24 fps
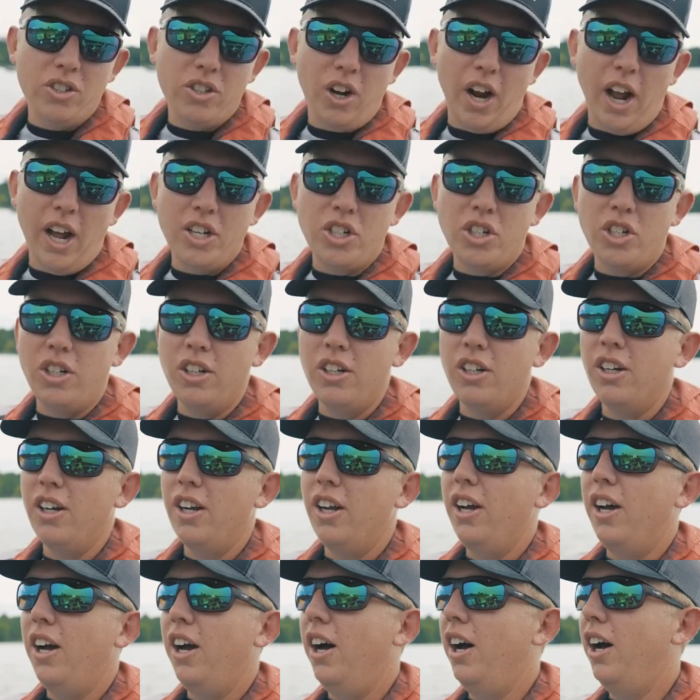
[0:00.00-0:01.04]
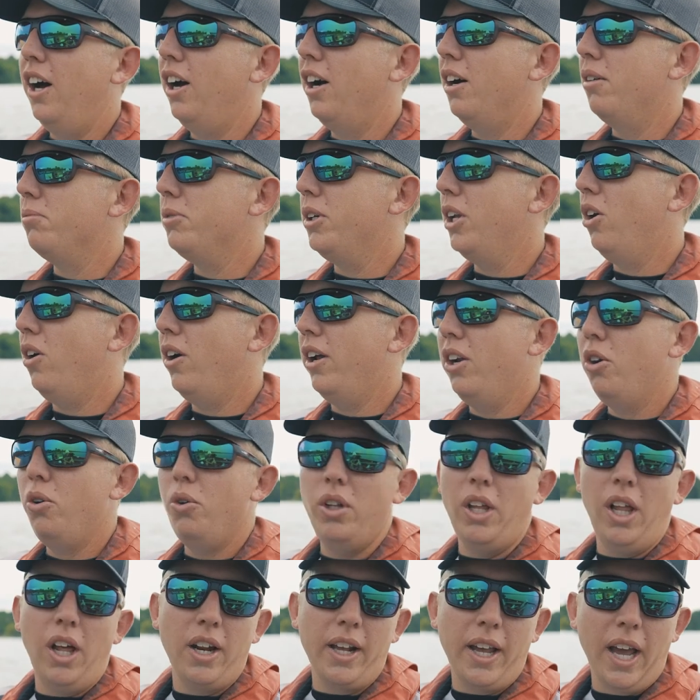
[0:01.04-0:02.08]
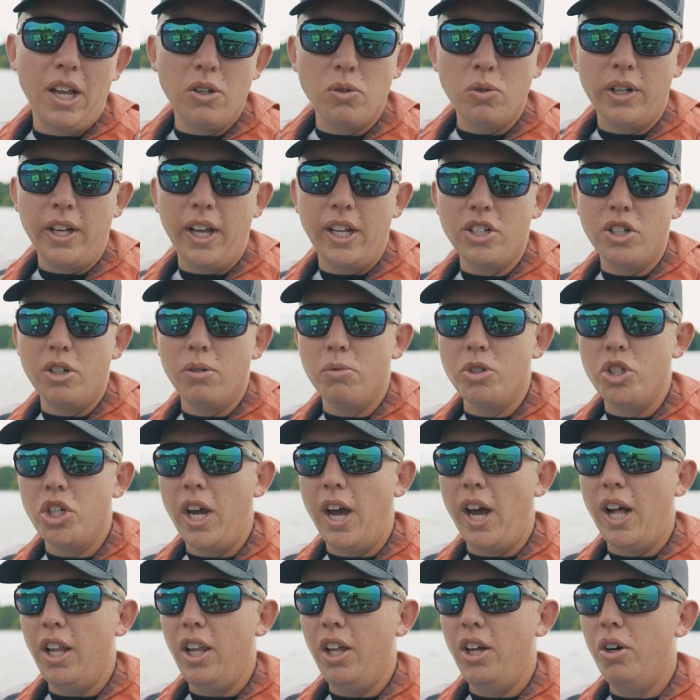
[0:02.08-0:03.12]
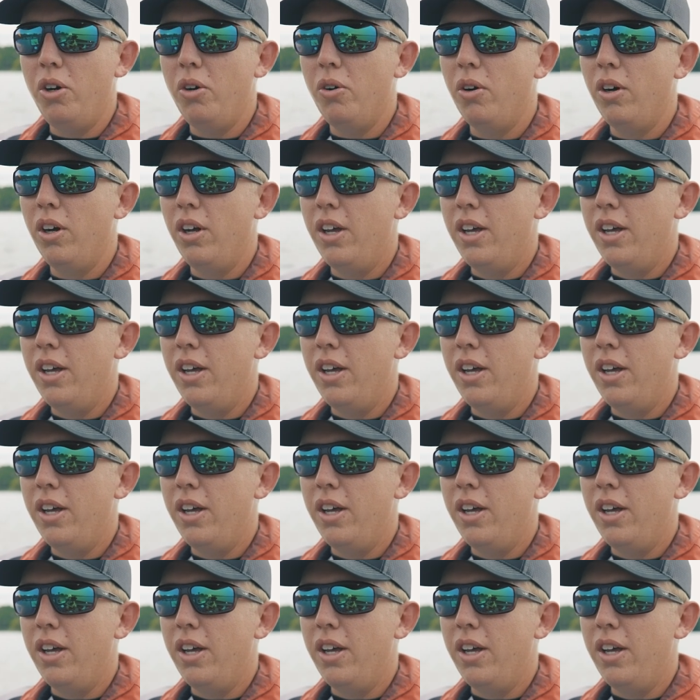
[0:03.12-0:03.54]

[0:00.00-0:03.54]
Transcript: scratcher. Um, you know, I know a lot of guys were catching them shallow.